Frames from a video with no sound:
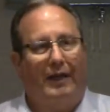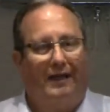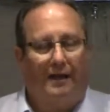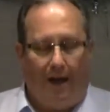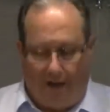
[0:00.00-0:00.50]

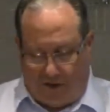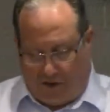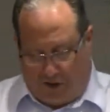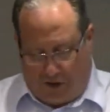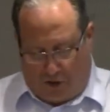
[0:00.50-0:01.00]
a
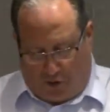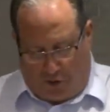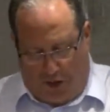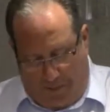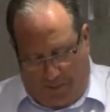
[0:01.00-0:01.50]
constant
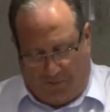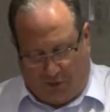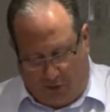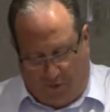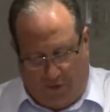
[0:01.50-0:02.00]
stream of
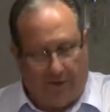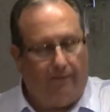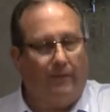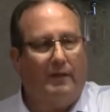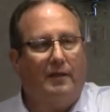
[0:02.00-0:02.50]
trivial